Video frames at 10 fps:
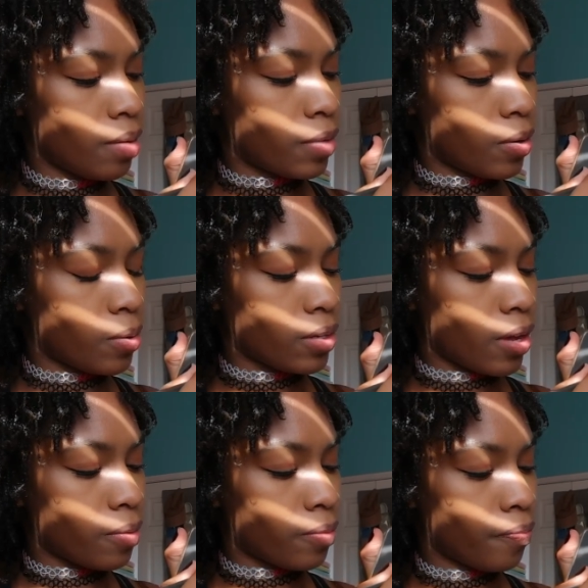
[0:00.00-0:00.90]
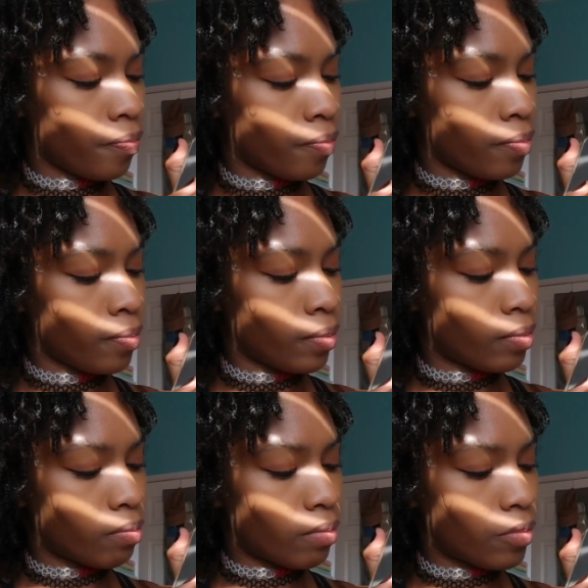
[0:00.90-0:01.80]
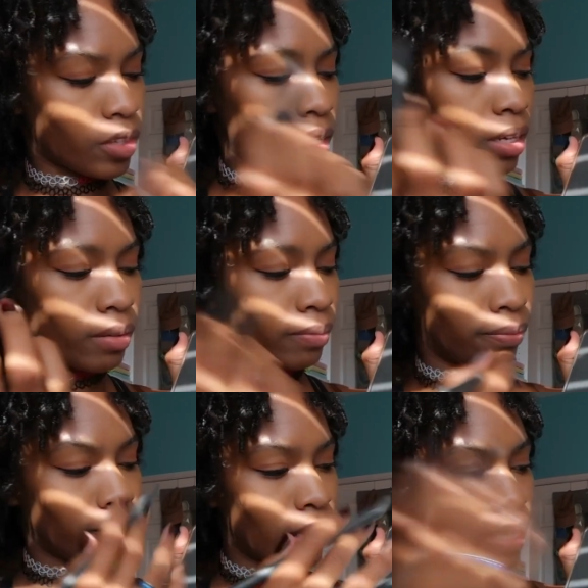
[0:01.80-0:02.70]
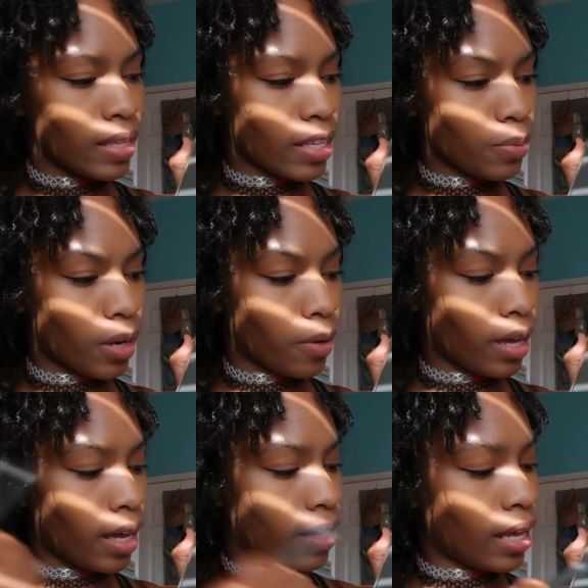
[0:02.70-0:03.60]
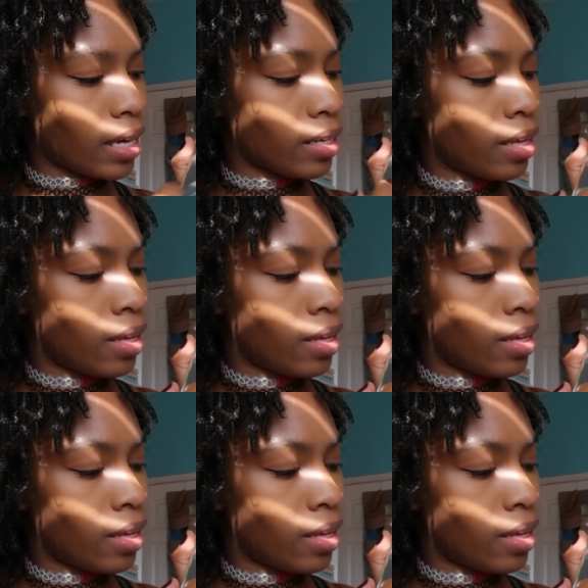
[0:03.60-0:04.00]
I'm going to hold down. I'm just going to say that's what I want to highlight.